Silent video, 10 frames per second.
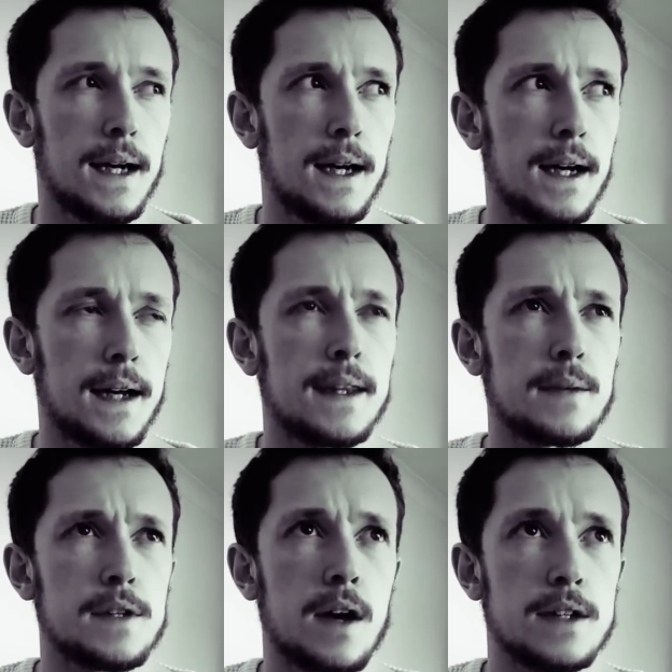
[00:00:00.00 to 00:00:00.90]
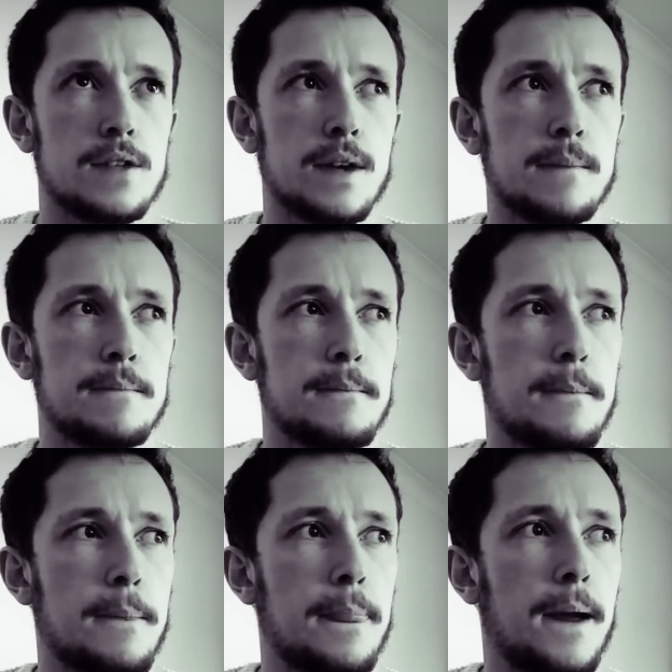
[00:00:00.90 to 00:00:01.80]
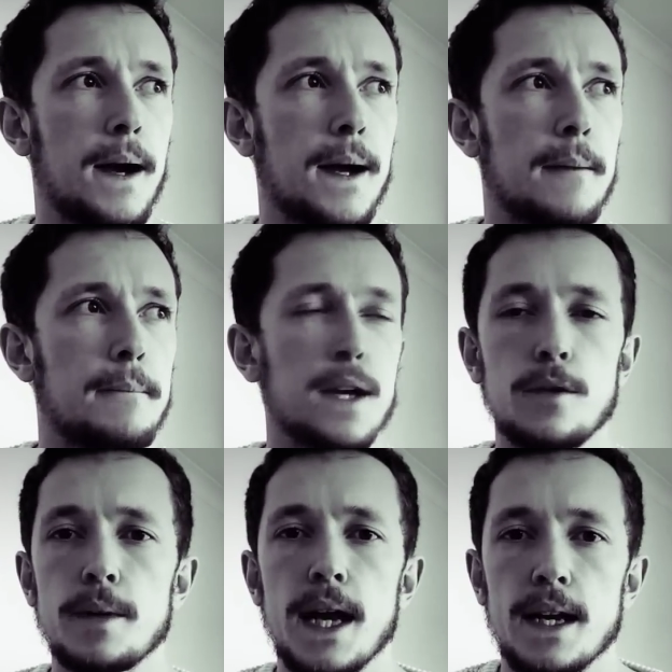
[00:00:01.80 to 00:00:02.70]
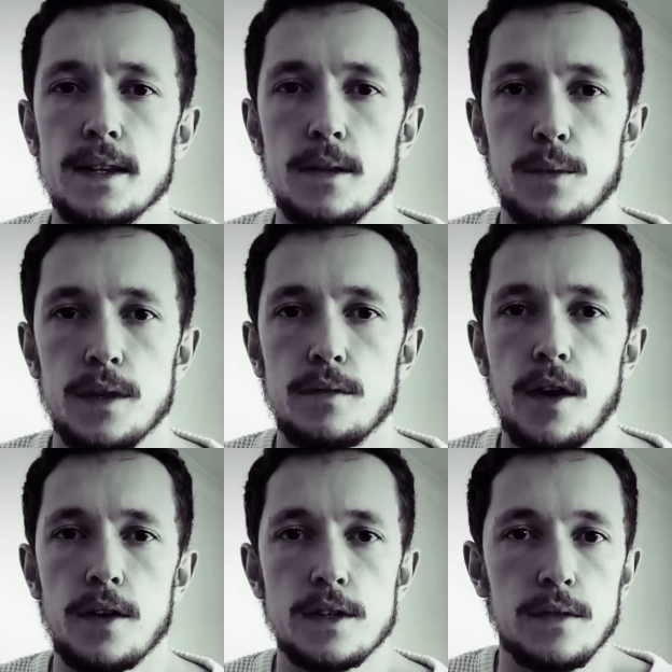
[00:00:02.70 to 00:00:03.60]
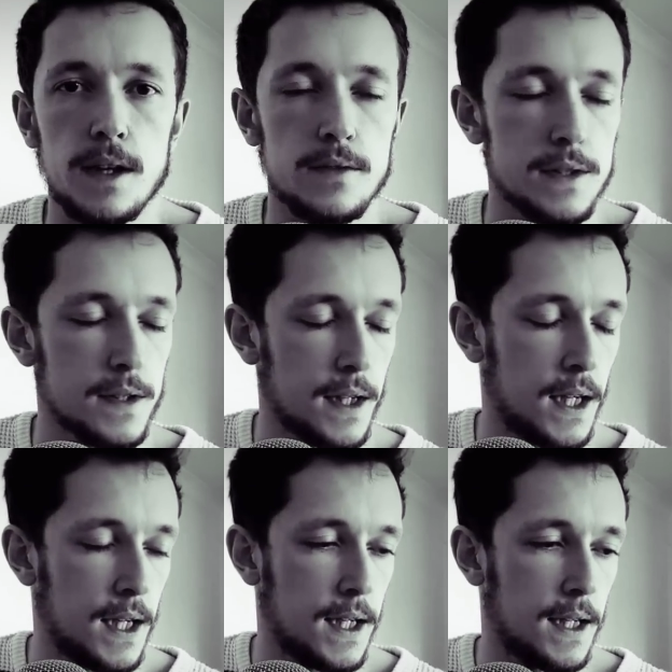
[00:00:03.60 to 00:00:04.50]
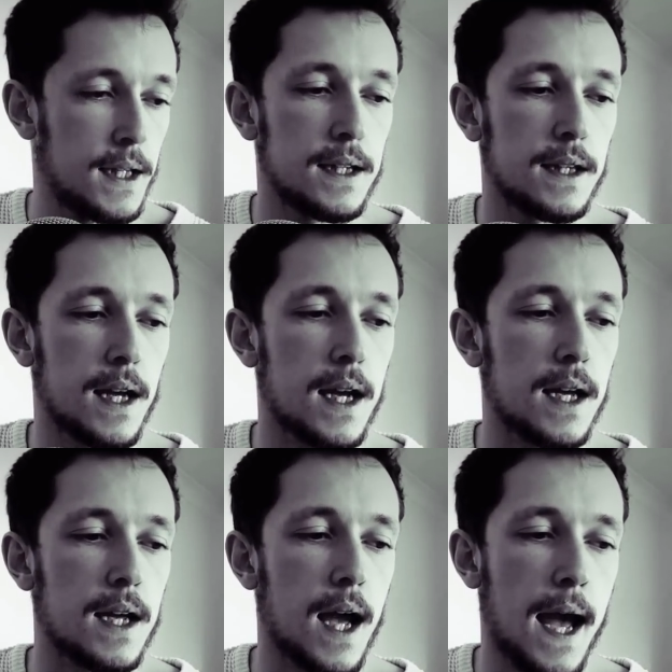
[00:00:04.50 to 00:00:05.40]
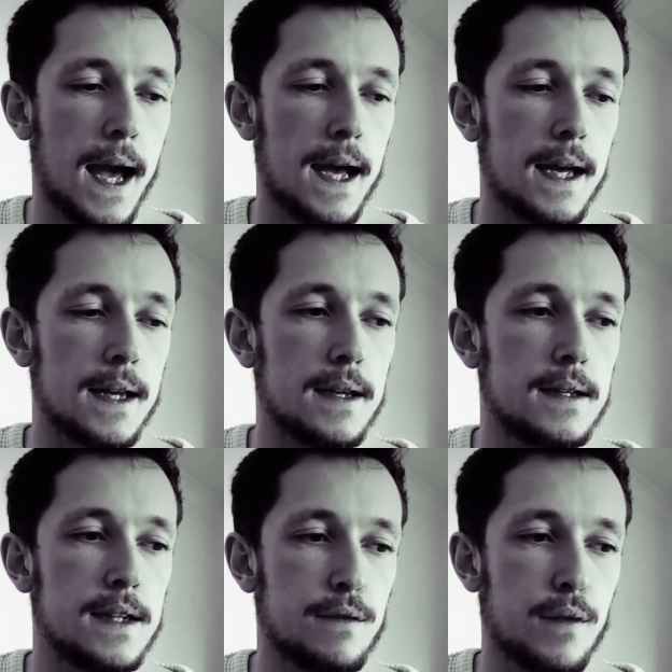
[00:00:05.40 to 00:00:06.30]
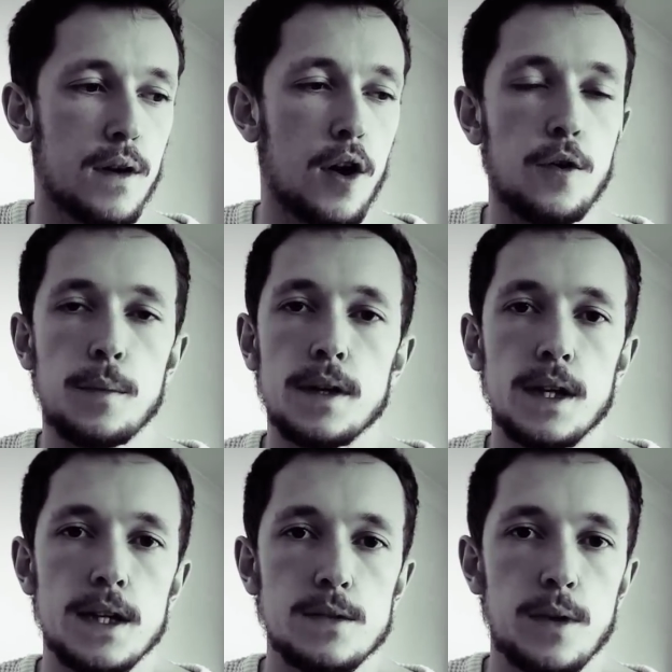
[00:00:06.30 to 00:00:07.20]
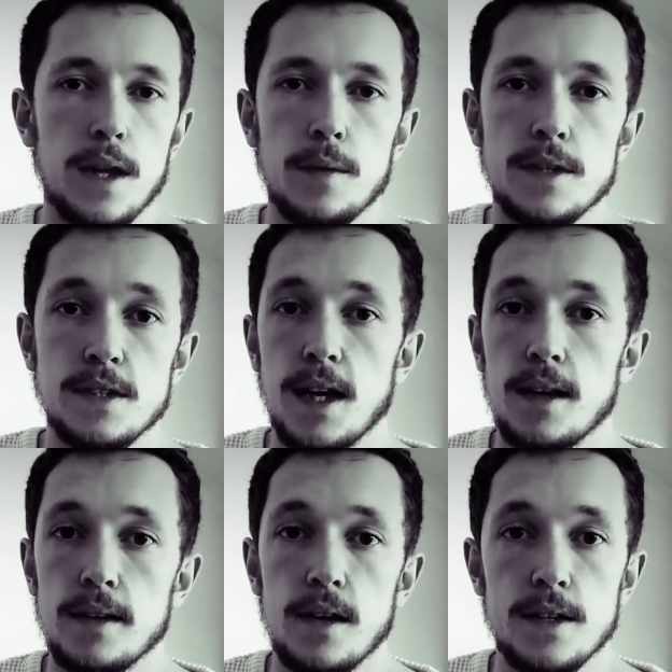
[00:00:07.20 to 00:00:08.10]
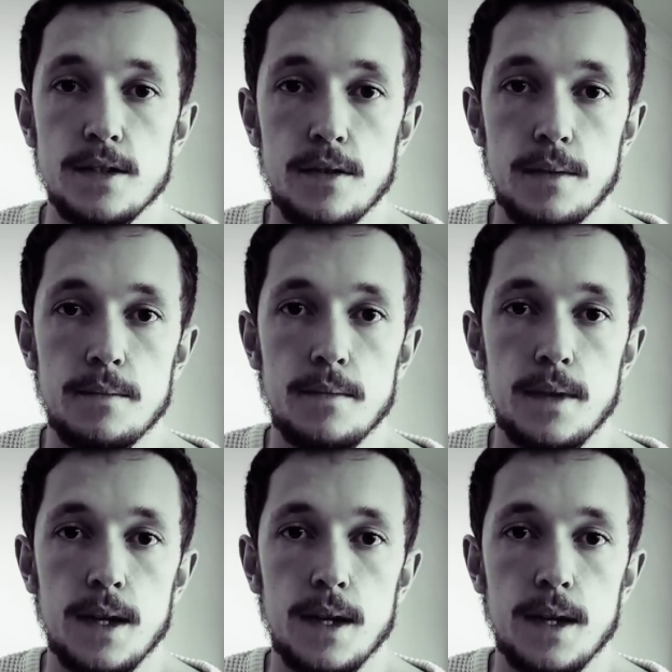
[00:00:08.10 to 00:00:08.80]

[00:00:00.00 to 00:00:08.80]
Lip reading: I think it was ice cream, but it could be anything with various flavors. They had different open days where they would sell the ice cream.